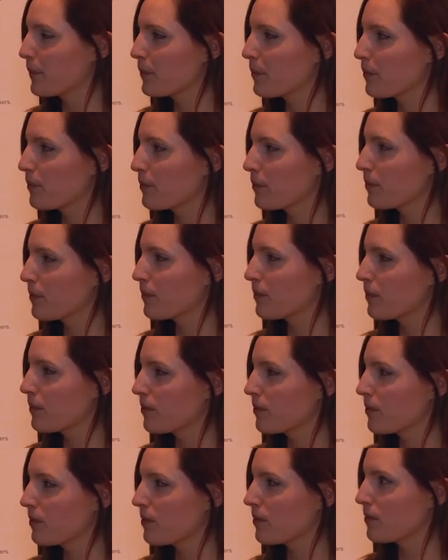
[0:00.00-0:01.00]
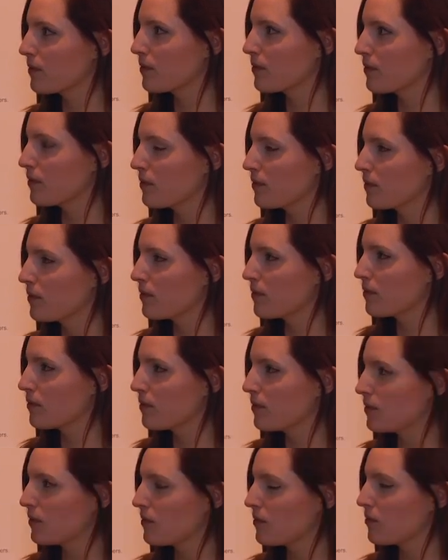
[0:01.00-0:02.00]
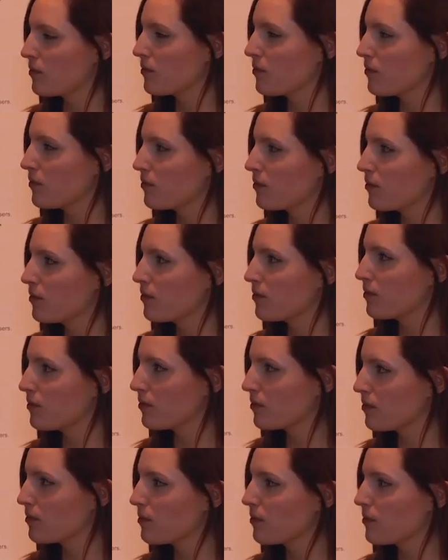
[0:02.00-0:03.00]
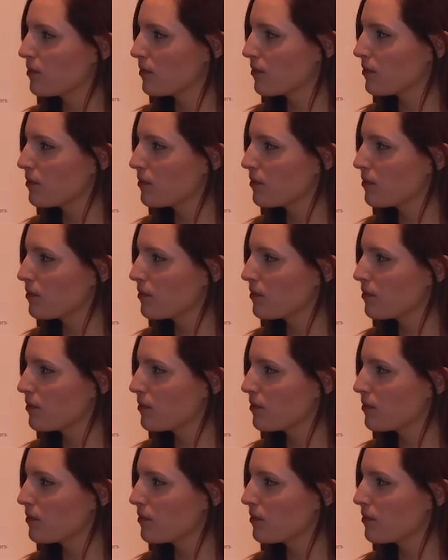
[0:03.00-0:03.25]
(not speaking)